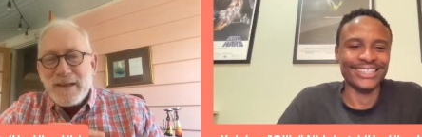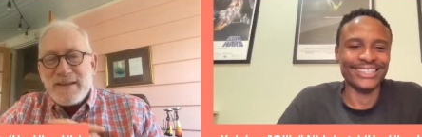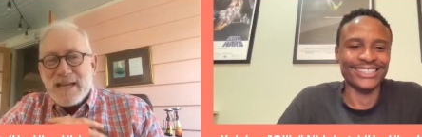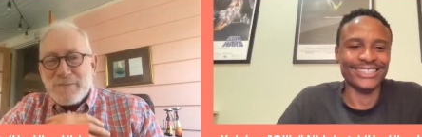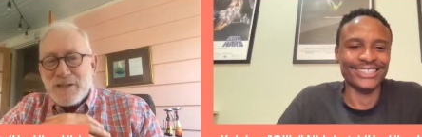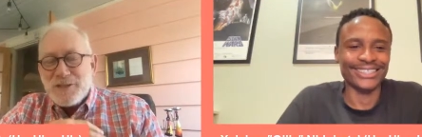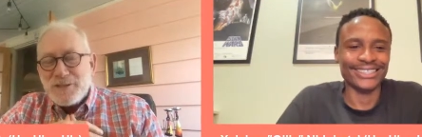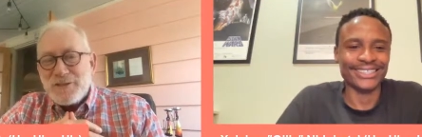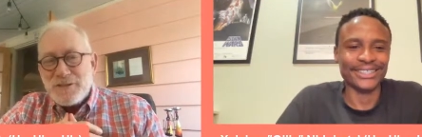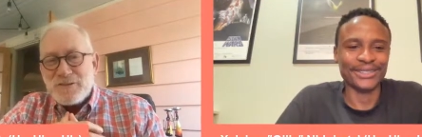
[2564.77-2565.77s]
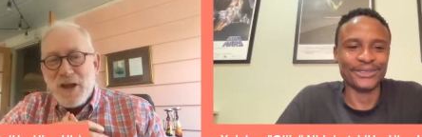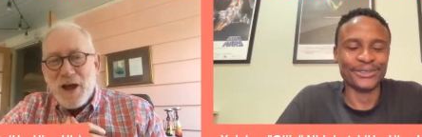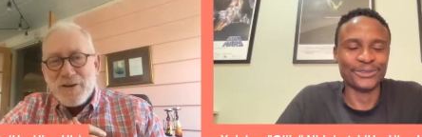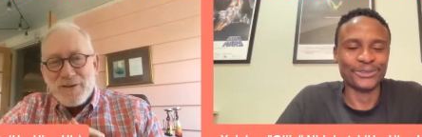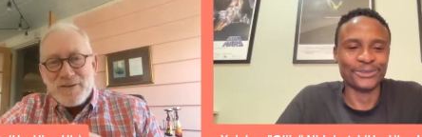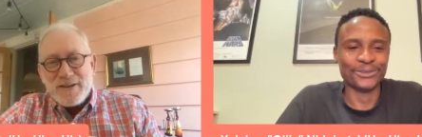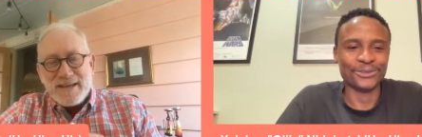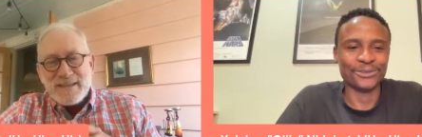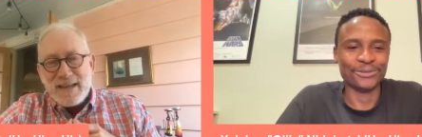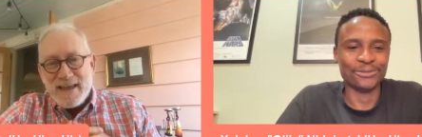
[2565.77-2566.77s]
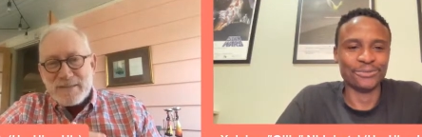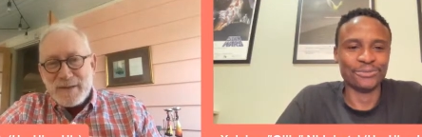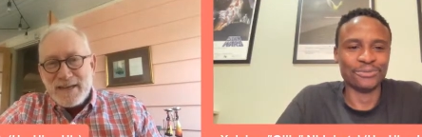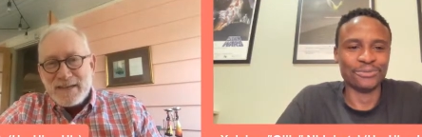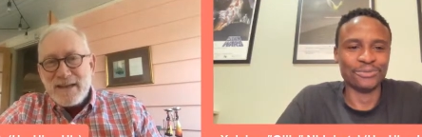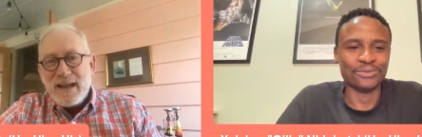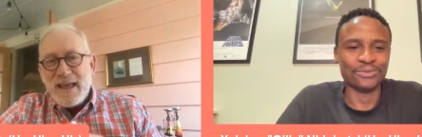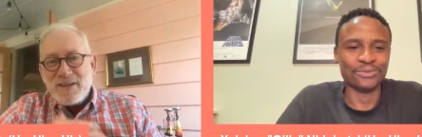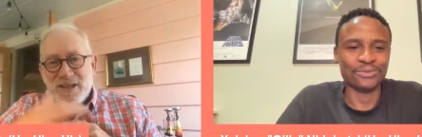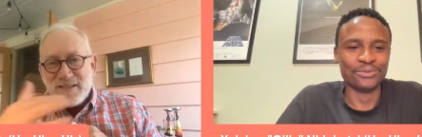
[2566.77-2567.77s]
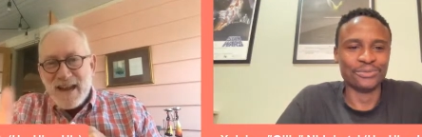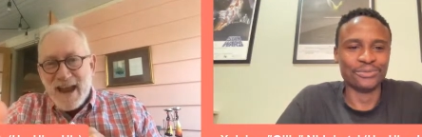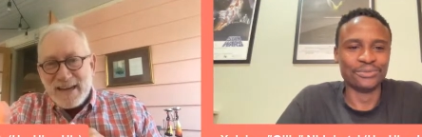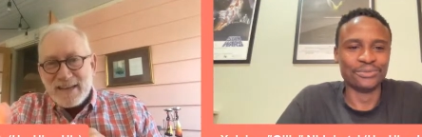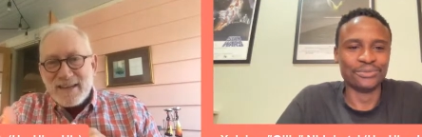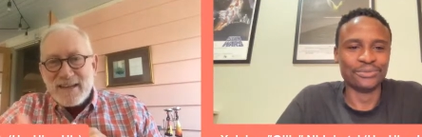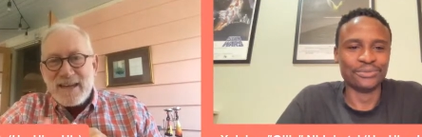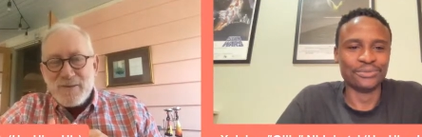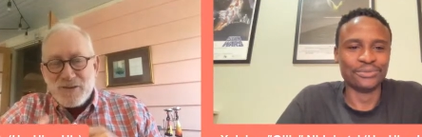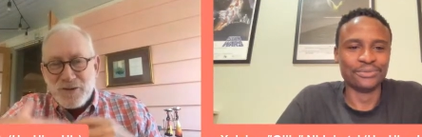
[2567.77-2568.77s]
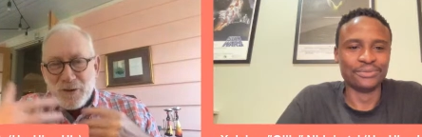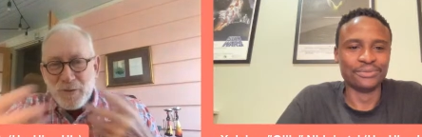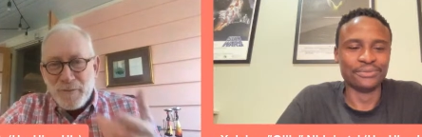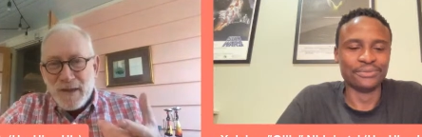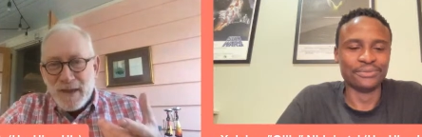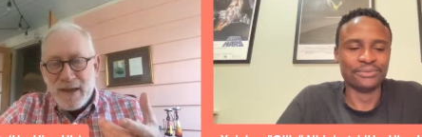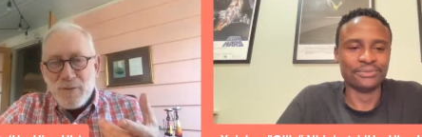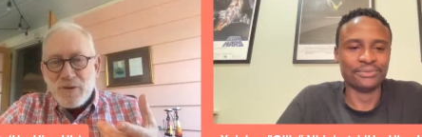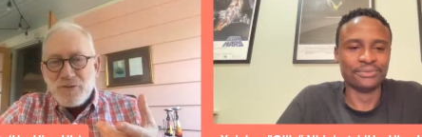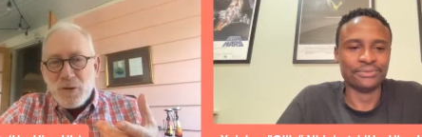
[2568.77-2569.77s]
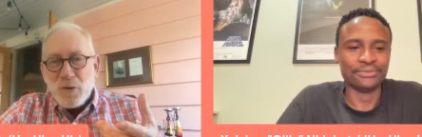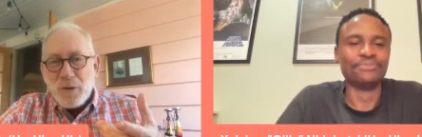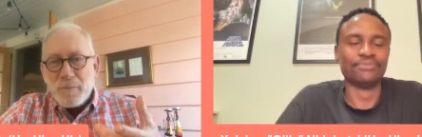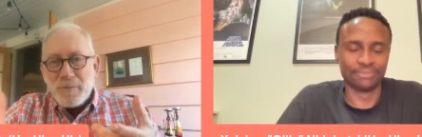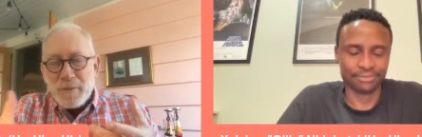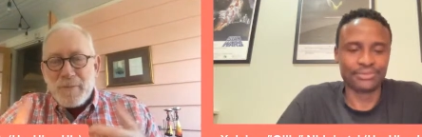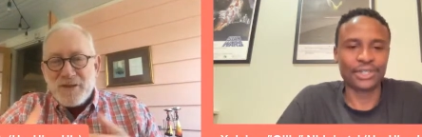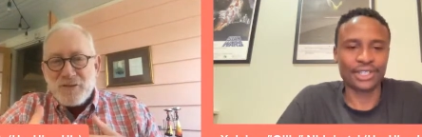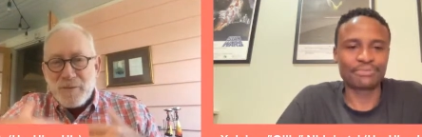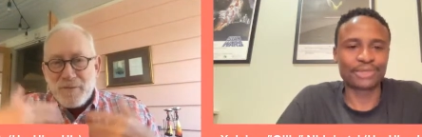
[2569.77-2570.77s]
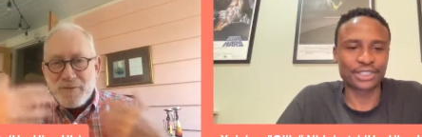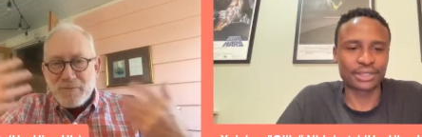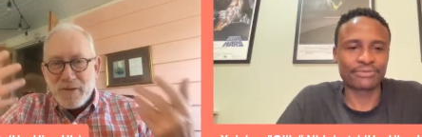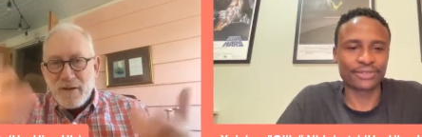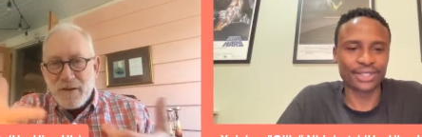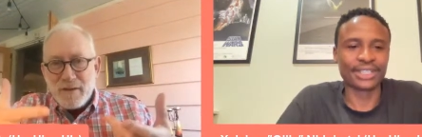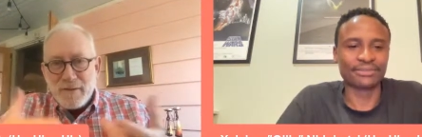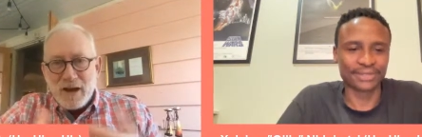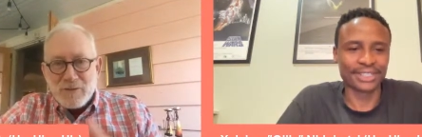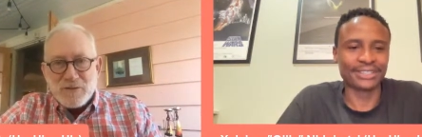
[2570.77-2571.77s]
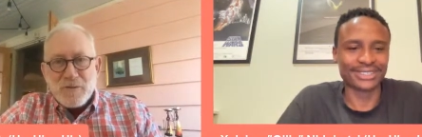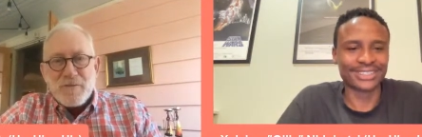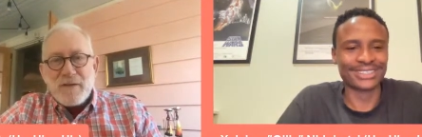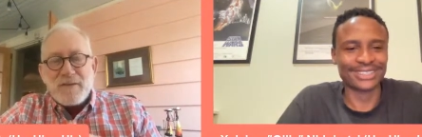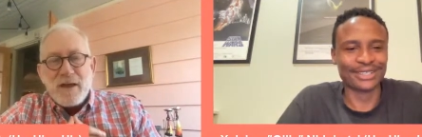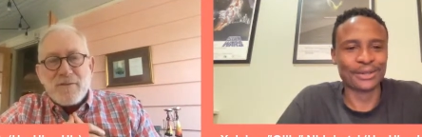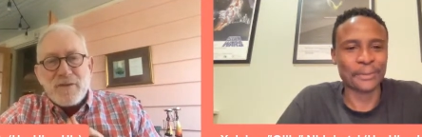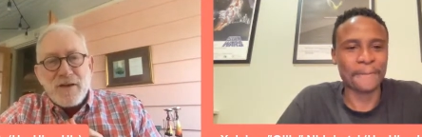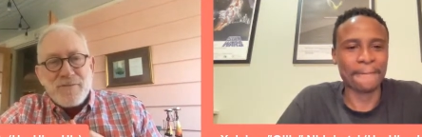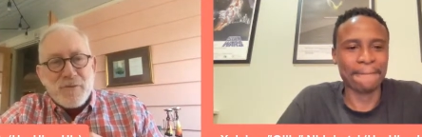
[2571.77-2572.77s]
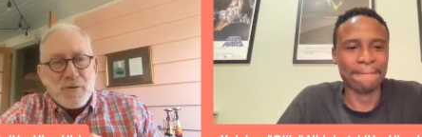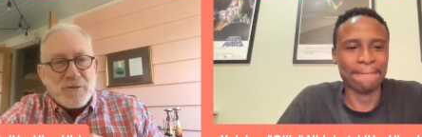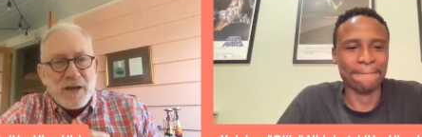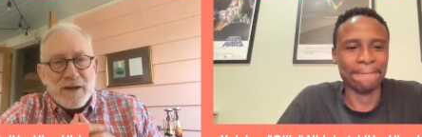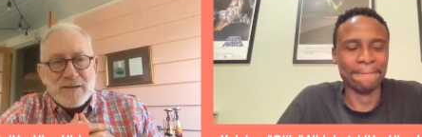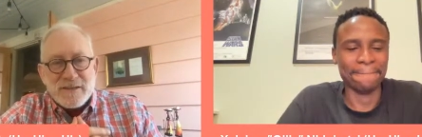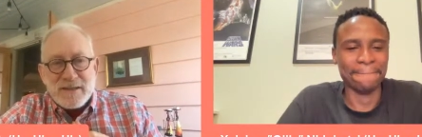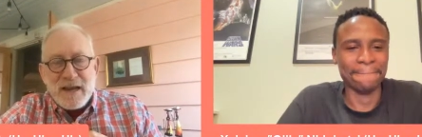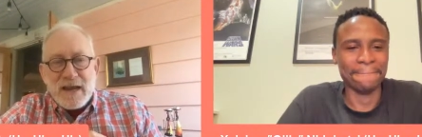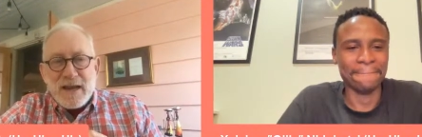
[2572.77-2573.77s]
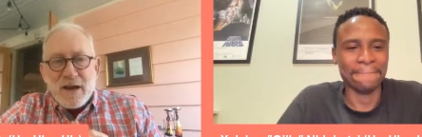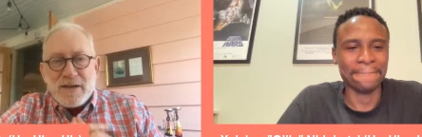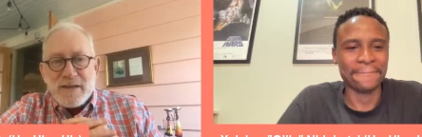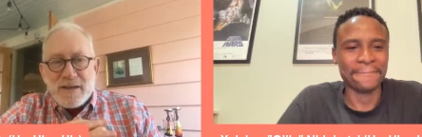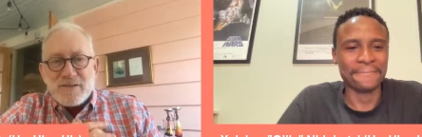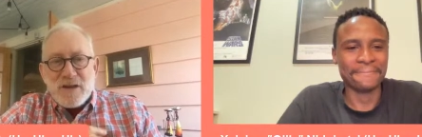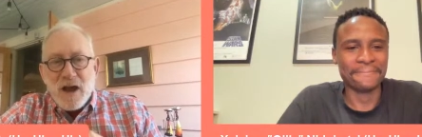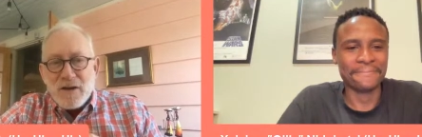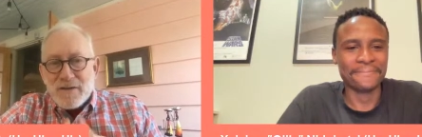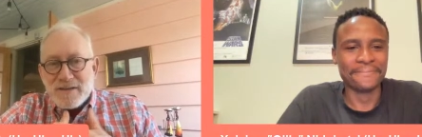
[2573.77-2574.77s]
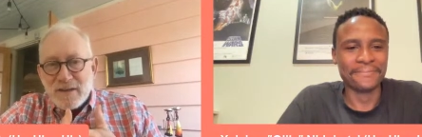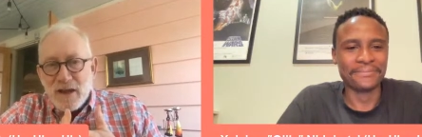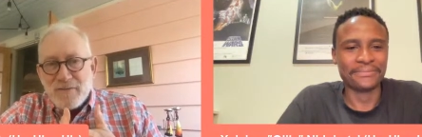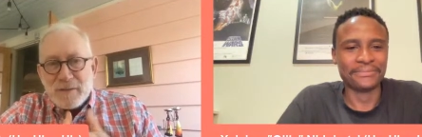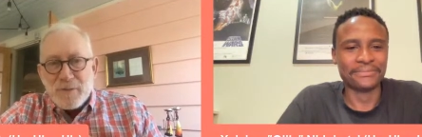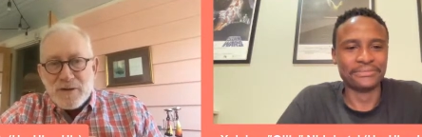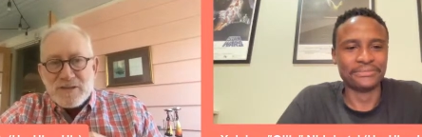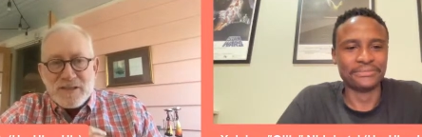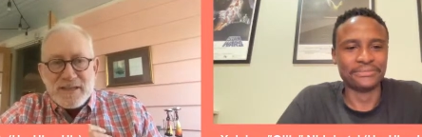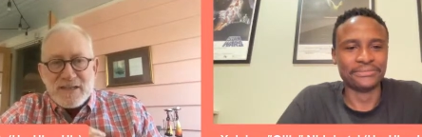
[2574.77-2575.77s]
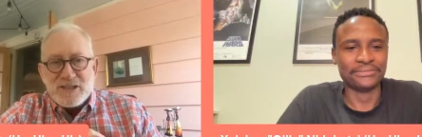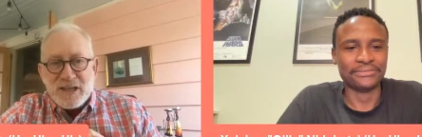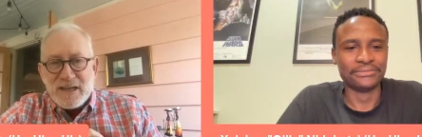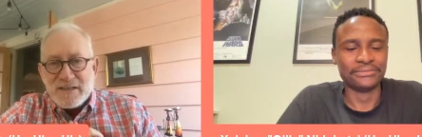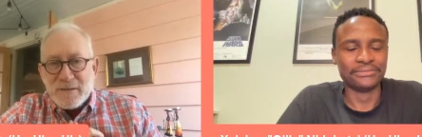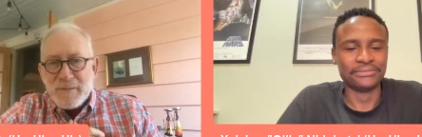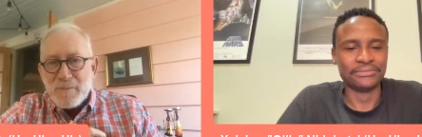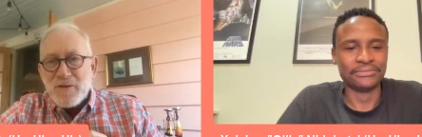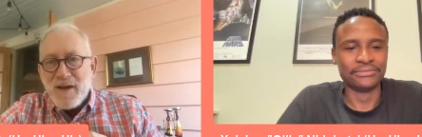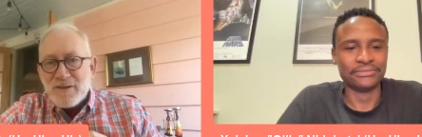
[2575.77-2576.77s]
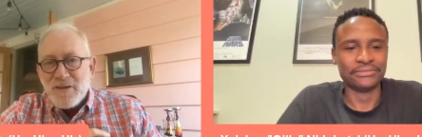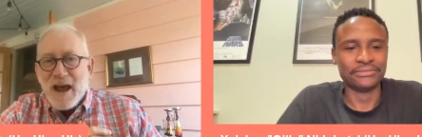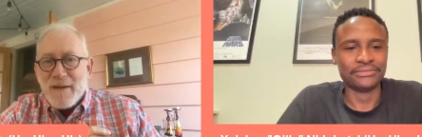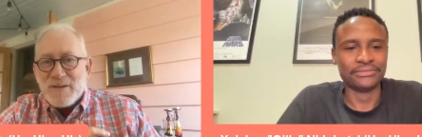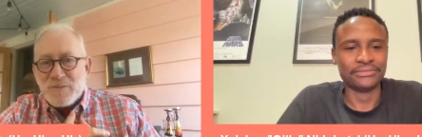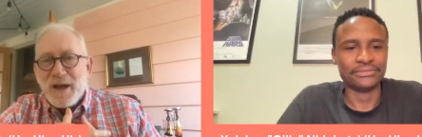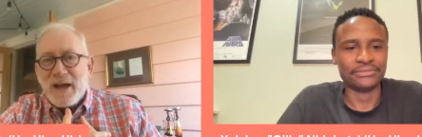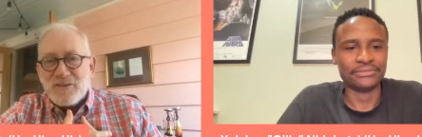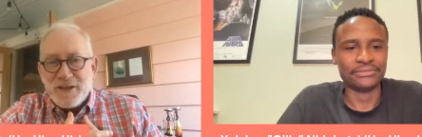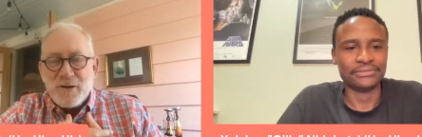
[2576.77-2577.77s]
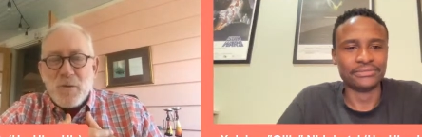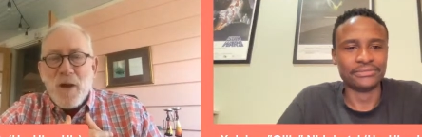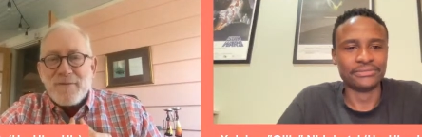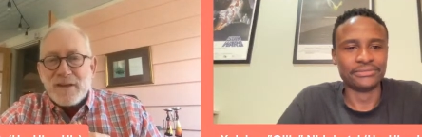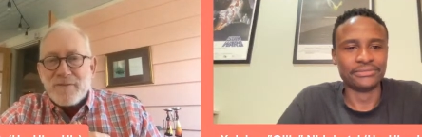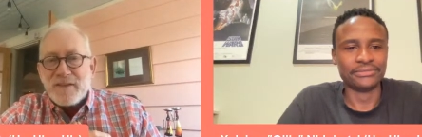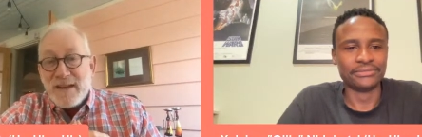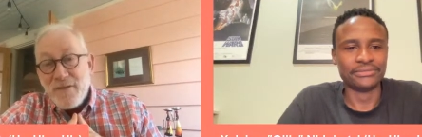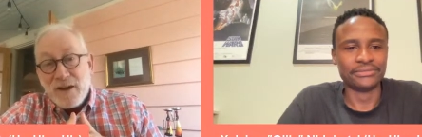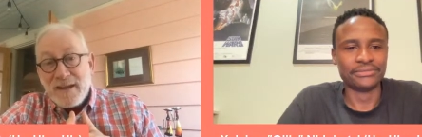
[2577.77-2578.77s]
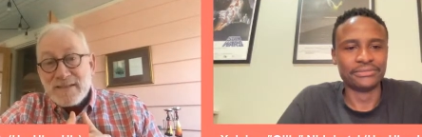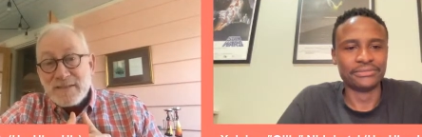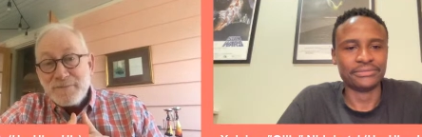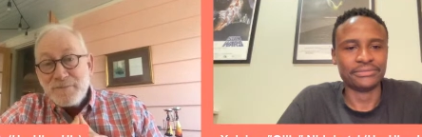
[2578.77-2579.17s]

Speaker 1: Desmond Tutu's daughter is a lesbian. She's an Anglican. He was your he was your the bishop of, yeah, yeah. Of, of, for years, and his, his daughter is a lovely person and she is a member of our tribe as well. She and her wife live in the Netherlands.